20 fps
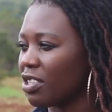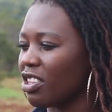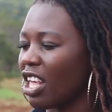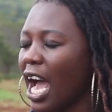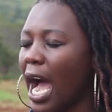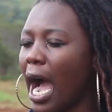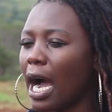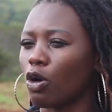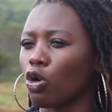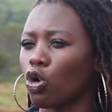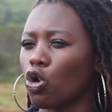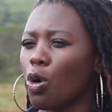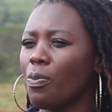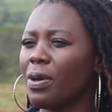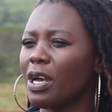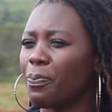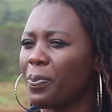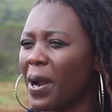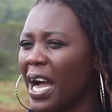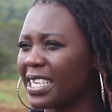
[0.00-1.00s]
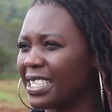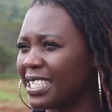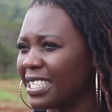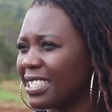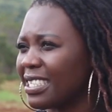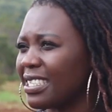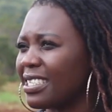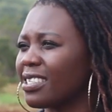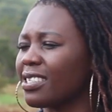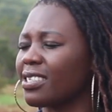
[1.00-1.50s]
There are agronomic
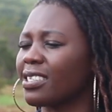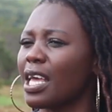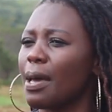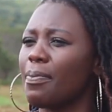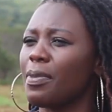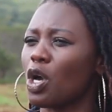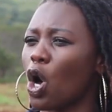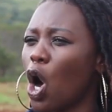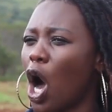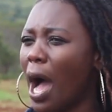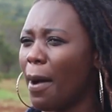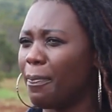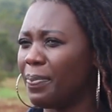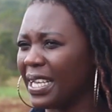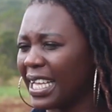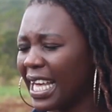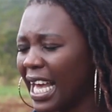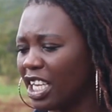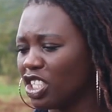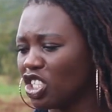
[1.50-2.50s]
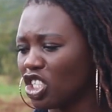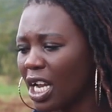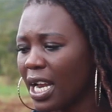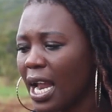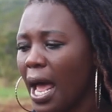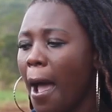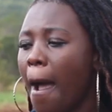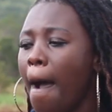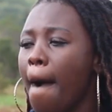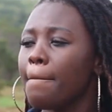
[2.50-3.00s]
practices, chemical
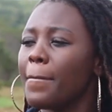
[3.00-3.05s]
application,